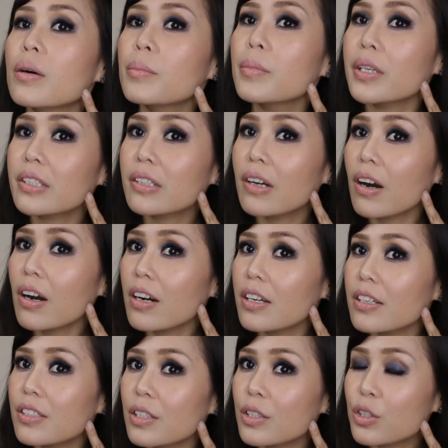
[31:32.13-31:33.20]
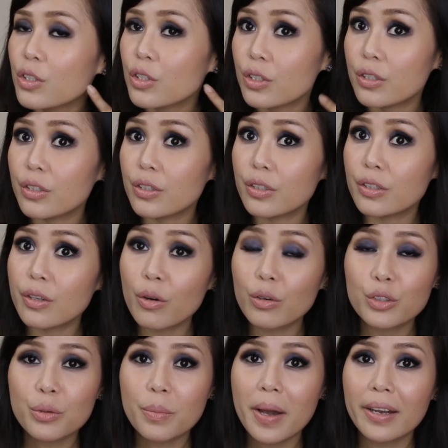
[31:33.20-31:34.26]
my gosh, it's so
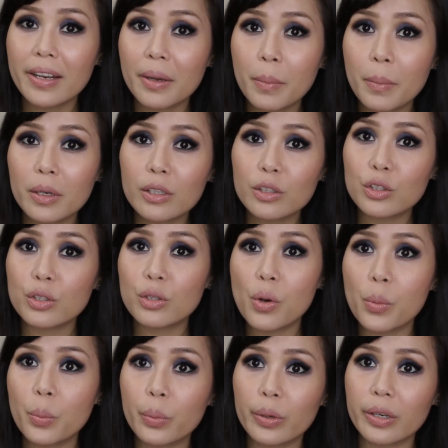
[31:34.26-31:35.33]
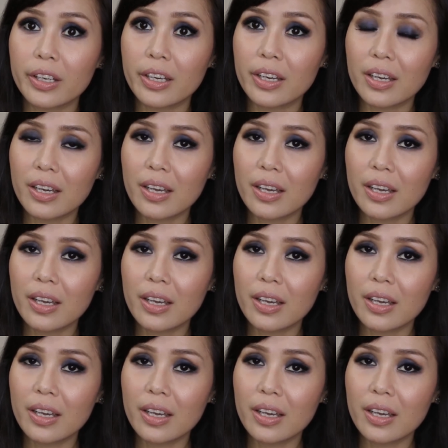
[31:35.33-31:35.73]
dramatic, but it's so pretty.